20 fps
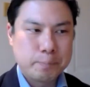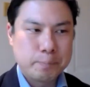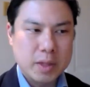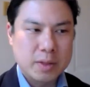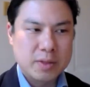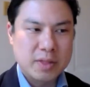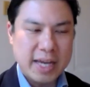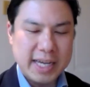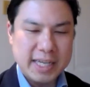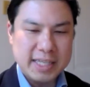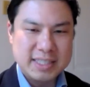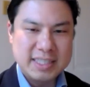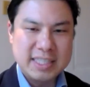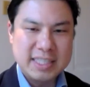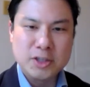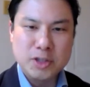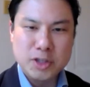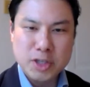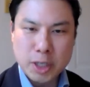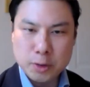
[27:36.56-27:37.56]
they
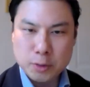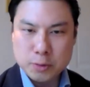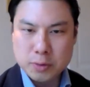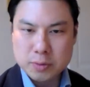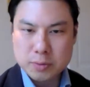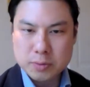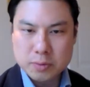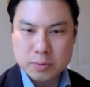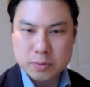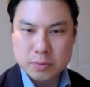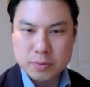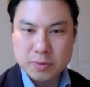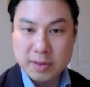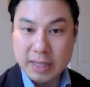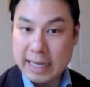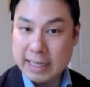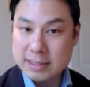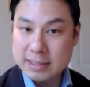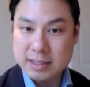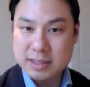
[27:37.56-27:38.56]
didn't know
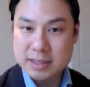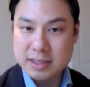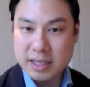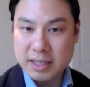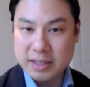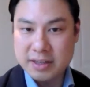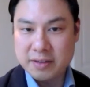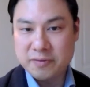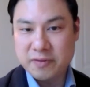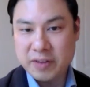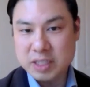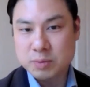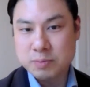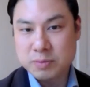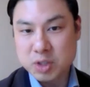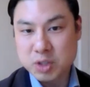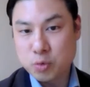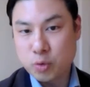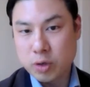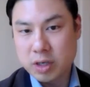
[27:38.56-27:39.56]
that the investments
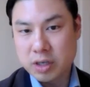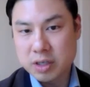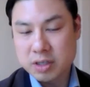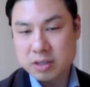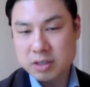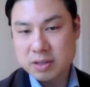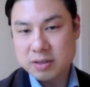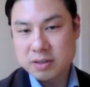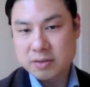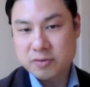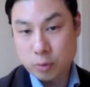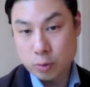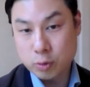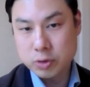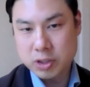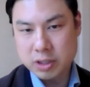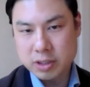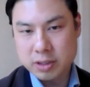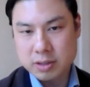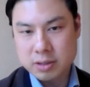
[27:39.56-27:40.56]
were
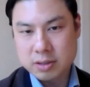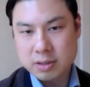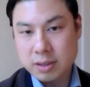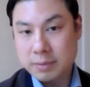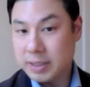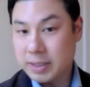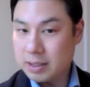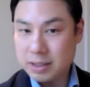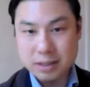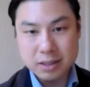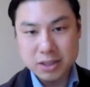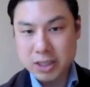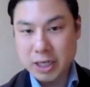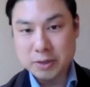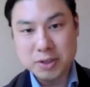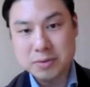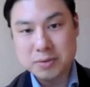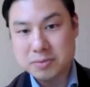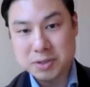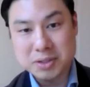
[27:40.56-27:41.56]
fraudulent. I mean,
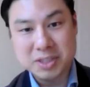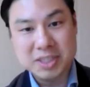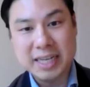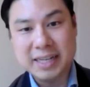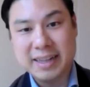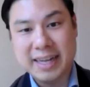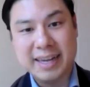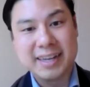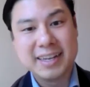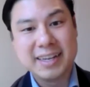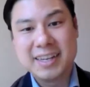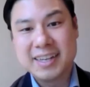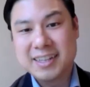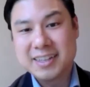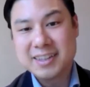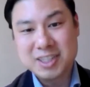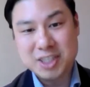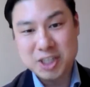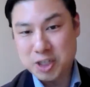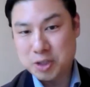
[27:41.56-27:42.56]
you say that
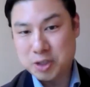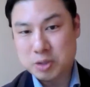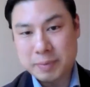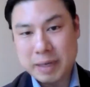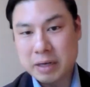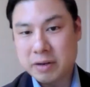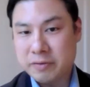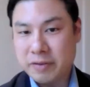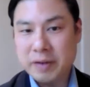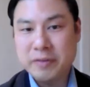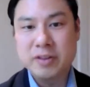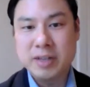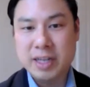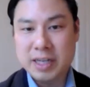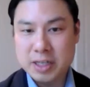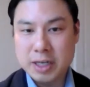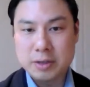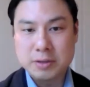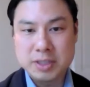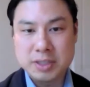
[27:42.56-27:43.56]
there's a huge amount of effort that
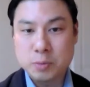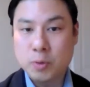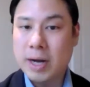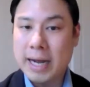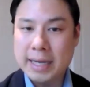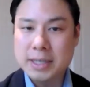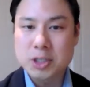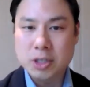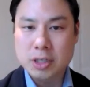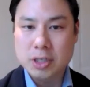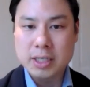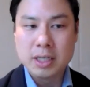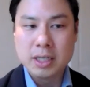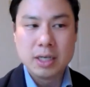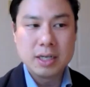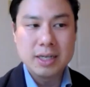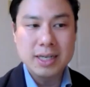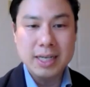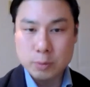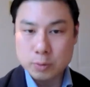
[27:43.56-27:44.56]
goes in. Well, actually,
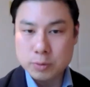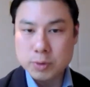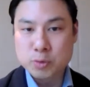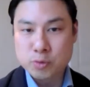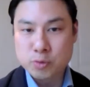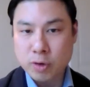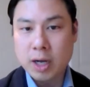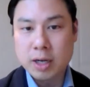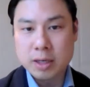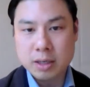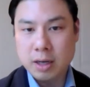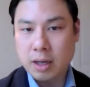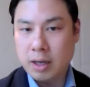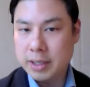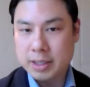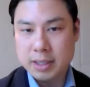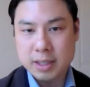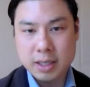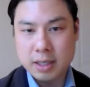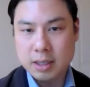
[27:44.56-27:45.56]
it was run
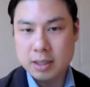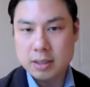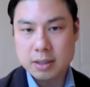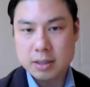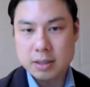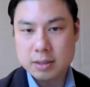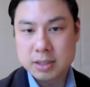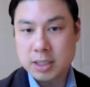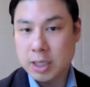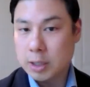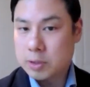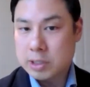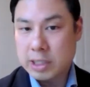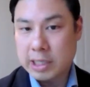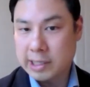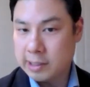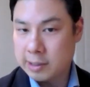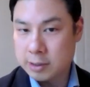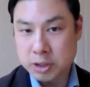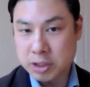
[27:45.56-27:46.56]
like a
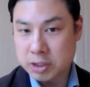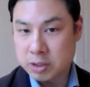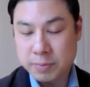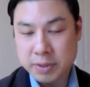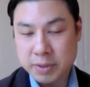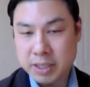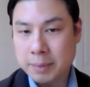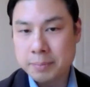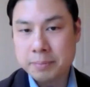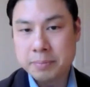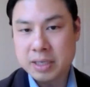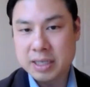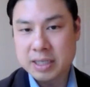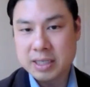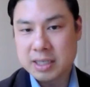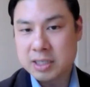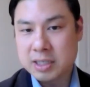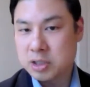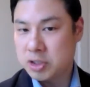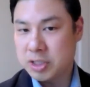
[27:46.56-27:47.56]
totally legitimate company.
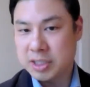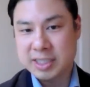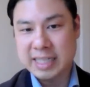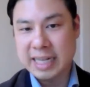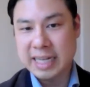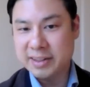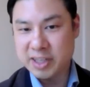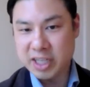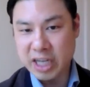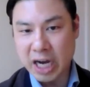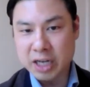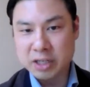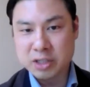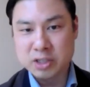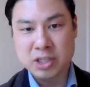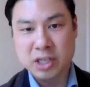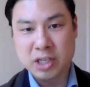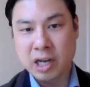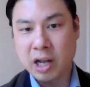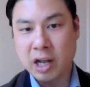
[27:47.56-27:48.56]
It's just that the
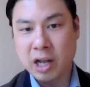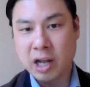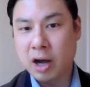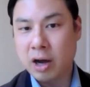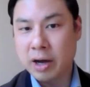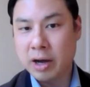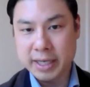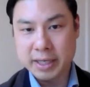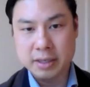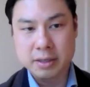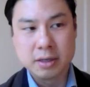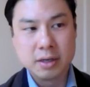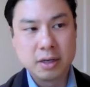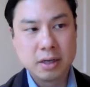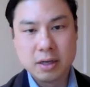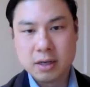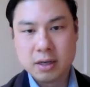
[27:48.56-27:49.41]
underlying